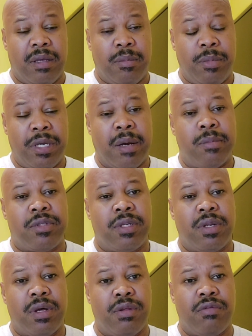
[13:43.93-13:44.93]
becomes
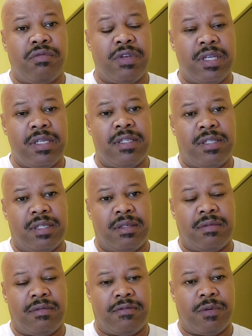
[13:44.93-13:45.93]
another
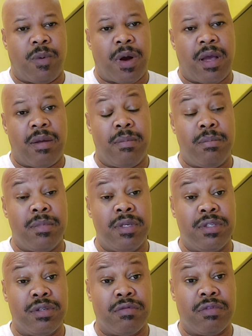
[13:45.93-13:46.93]
reason for why
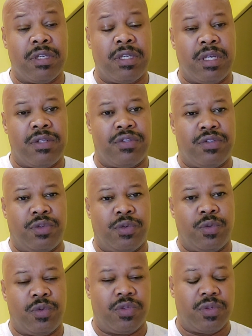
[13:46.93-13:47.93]
misery
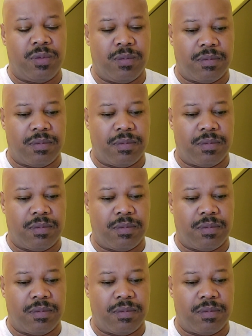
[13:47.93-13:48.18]
ensues.